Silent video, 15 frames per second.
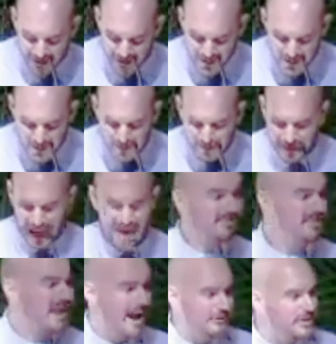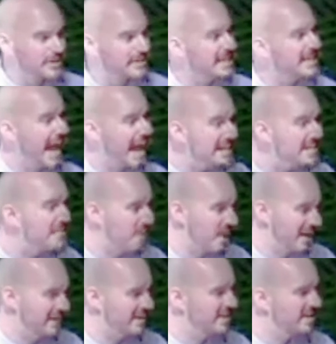you, but I've never seen
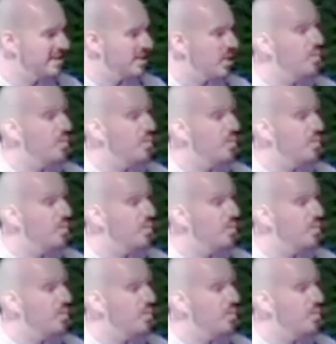anyone